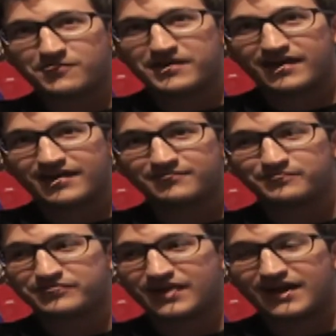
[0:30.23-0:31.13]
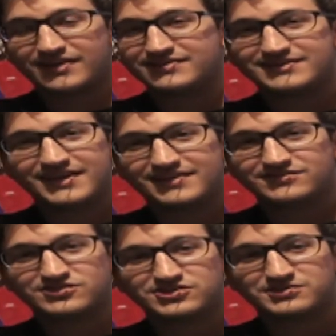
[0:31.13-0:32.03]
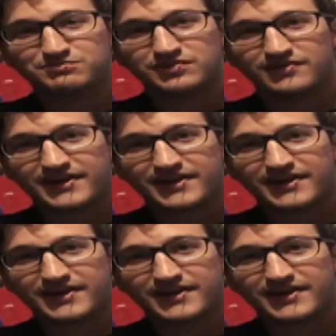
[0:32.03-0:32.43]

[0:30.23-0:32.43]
man. The days are just a blur